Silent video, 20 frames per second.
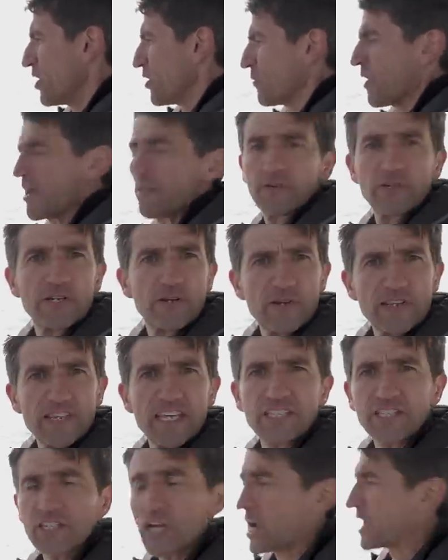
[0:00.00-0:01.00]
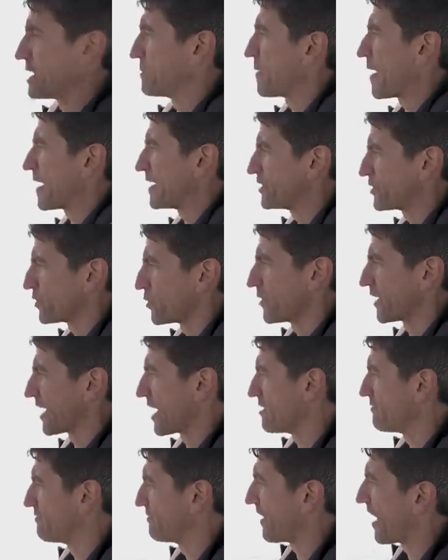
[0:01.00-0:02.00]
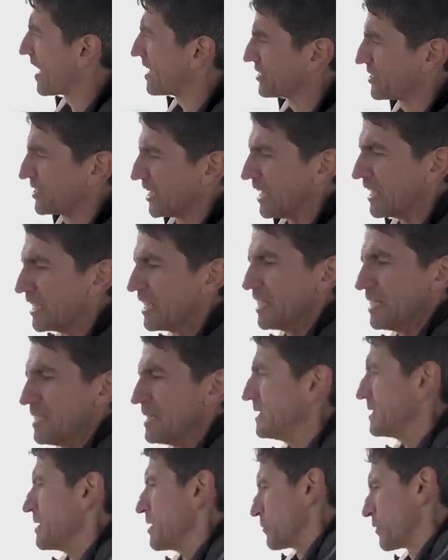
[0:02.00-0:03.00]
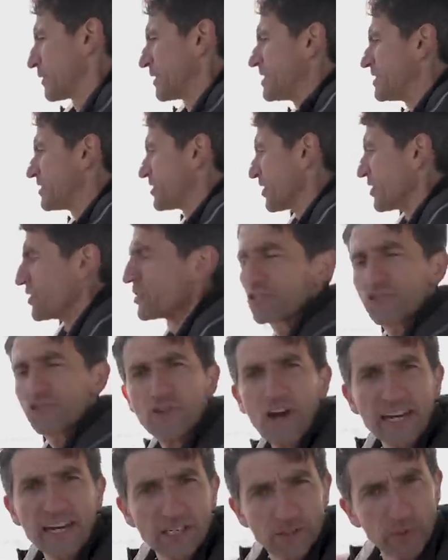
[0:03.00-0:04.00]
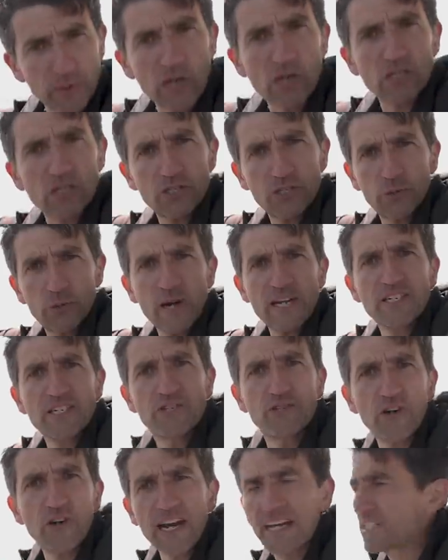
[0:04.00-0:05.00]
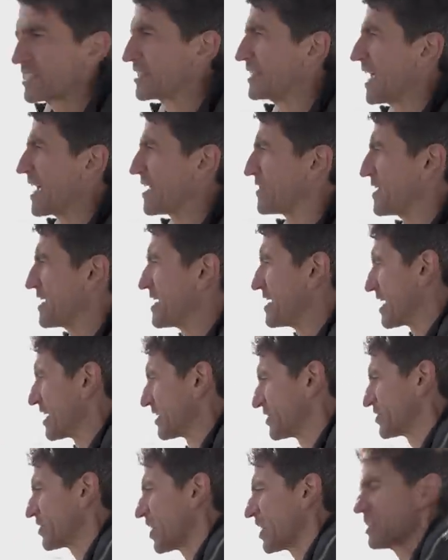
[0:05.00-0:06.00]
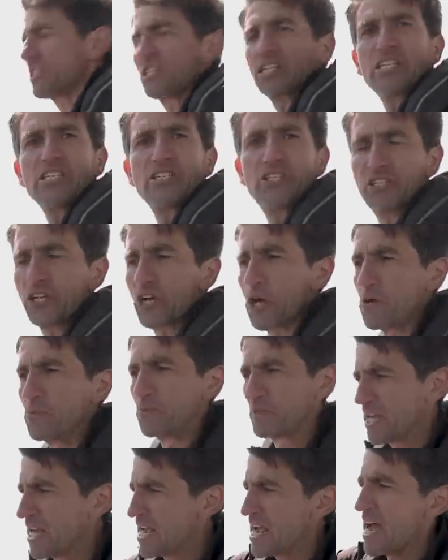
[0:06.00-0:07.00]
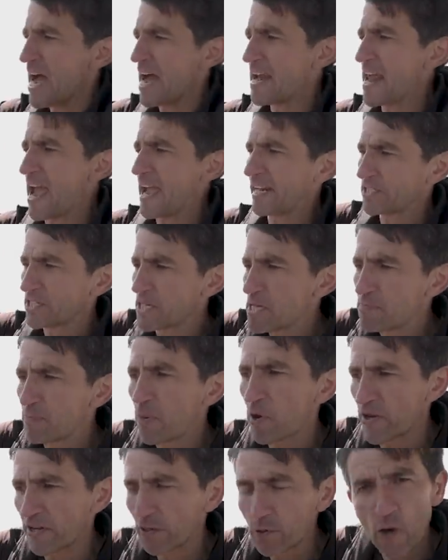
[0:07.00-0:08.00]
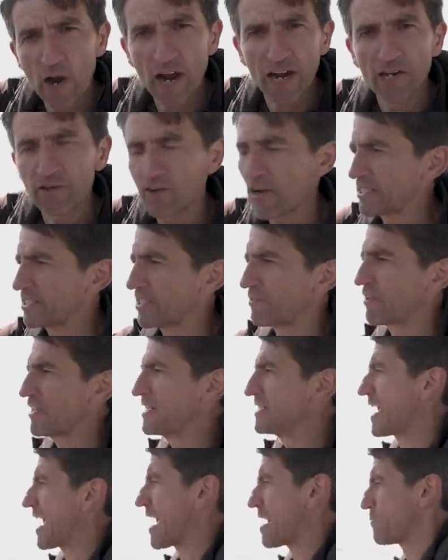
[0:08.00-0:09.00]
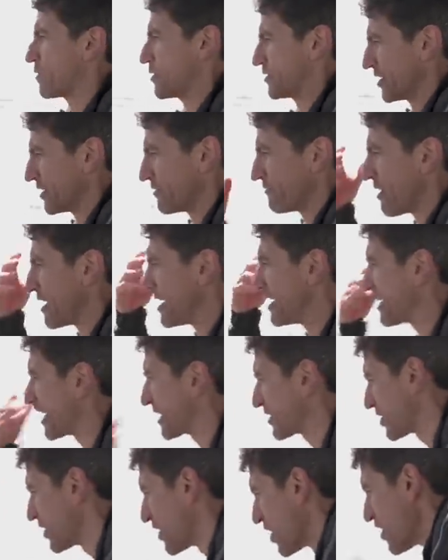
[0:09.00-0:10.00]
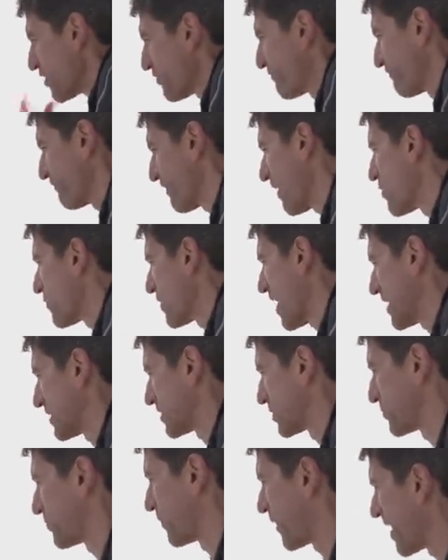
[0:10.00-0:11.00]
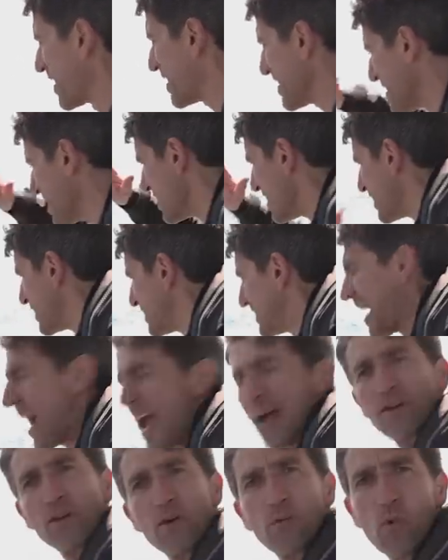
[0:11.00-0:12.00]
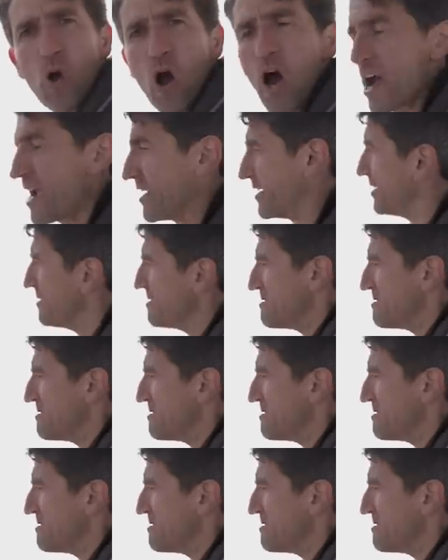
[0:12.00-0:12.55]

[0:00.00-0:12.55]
Whether we're doing this kind of pace or we're going faster, well, these strakes, we've got twin strakes down the uh, sides of these tubes, and they actually point quite aggressively downwards, and it really does throw that spray down and wide.